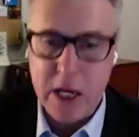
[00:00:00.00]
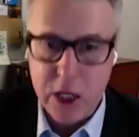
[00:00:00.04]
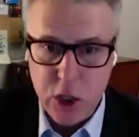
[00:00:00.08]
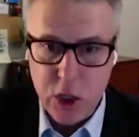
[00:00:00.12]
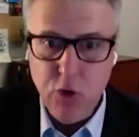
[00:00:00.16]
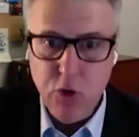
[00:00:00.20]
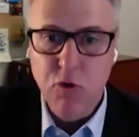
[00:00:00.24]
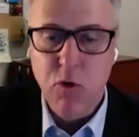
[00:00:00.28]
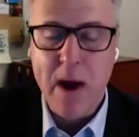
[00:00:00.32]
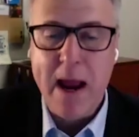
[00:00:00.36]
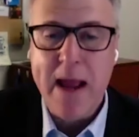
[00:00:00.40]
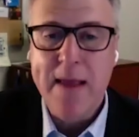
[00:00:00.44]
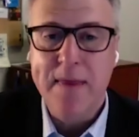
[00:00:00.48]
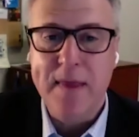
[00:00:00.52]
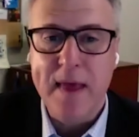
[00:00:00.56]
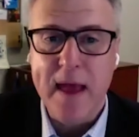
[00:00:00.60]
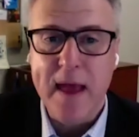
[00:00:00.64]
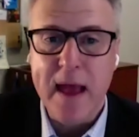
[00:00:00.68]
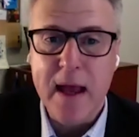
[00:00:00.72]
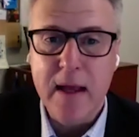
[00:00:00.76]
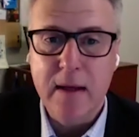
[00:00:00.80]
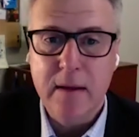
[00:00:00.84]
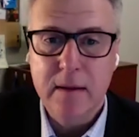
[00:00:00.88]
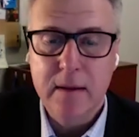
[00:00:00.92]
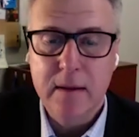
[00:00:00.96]
you grant that.
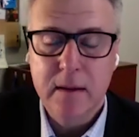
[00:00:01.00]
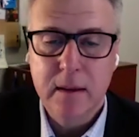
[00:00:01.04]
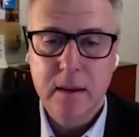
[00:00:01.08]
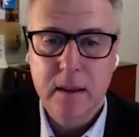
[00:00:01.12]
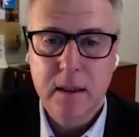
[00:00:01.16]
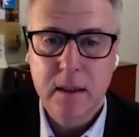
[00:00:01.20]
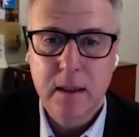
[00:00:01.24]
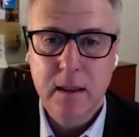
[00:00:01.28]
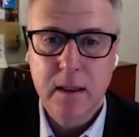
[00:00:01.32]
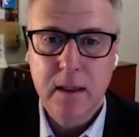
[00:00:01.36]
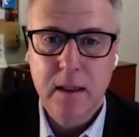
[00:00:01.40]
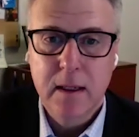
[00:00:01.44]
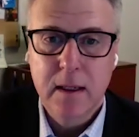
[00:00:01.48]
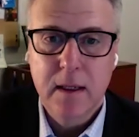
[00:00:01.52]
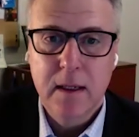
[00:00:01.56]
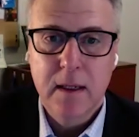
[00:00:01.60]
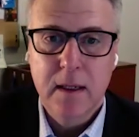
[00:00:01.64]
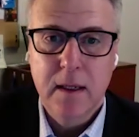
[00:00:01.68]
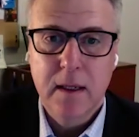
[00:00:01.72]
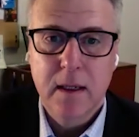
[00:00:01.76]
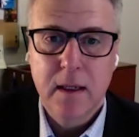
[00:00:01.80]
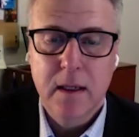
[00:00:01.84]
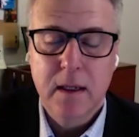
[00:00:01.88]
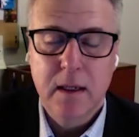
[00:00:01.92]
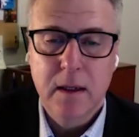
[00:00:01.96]

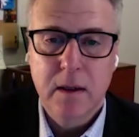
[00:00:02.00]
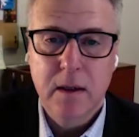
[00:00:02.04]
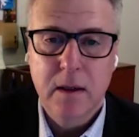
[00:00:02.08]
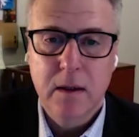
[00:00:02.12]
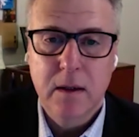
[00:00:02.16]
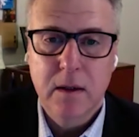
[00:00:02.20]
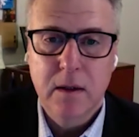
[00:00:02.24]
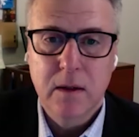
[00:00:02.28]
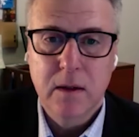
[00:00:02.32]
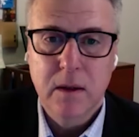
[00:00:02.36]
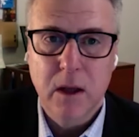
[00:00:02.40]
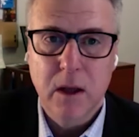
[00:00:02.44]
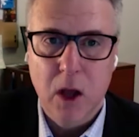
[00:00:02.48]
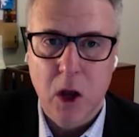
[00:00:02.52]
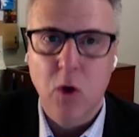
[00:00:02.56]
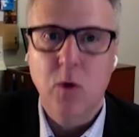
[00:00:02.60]
Absolutely. And I think that uh,